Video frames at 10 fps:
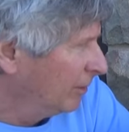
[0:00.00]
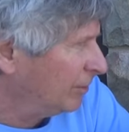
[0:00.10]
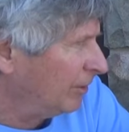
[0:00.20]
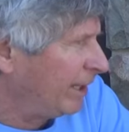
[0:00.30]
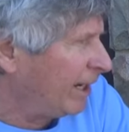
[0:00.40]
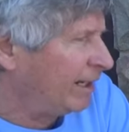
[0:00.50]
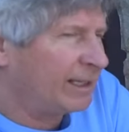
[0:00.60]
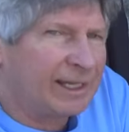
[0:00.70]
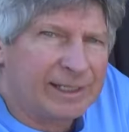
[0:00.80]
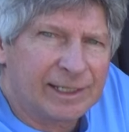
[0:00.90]
So yeah, I
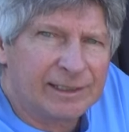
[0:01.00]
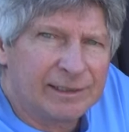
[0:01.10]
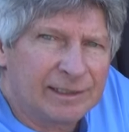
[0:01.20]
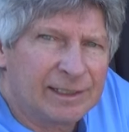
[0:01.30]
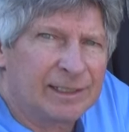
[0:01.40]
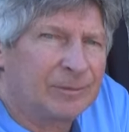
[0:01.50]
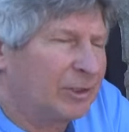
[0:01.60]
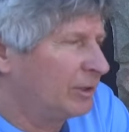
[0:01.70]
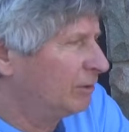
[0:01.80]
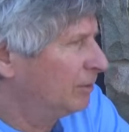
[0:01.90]
like it, and I'm
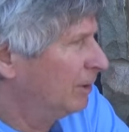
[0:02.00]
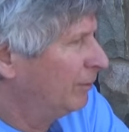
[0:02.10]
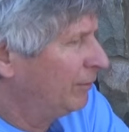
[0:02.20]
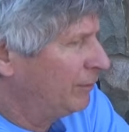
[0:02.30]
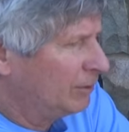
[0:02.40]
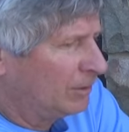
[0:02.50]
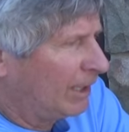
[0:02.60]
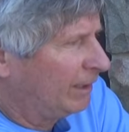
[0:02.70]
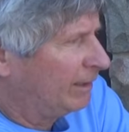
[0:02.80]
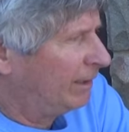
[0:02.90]
going to do a review
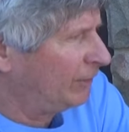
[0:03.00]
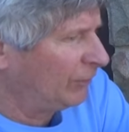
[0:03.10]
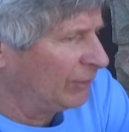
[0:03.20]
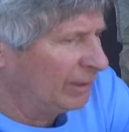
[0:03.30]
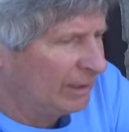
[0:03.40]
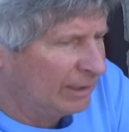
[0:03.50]
on this.